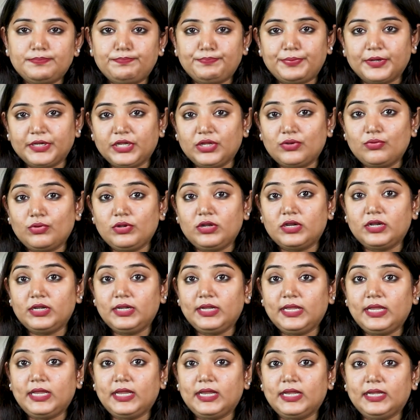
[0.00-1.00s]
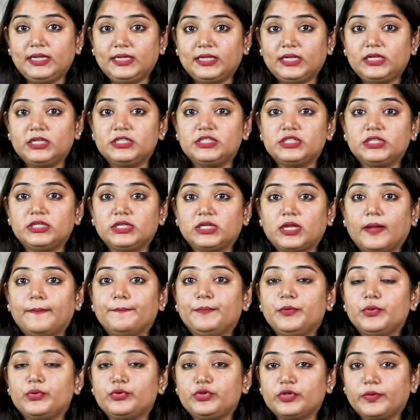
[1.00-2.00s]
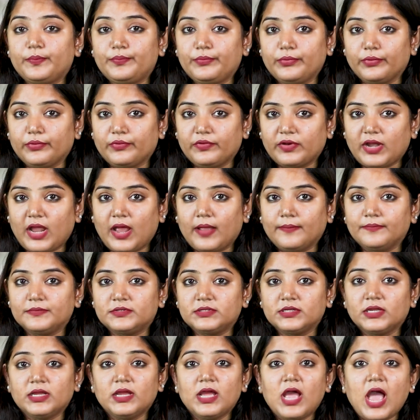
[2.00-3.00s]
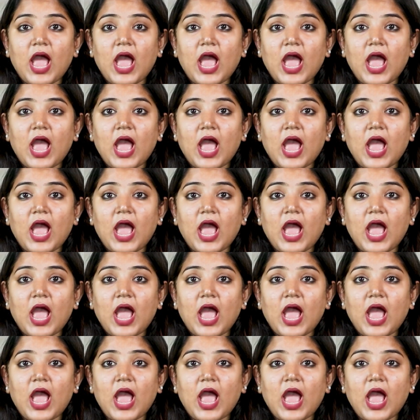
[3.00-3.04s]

particularly intelligent computer programs,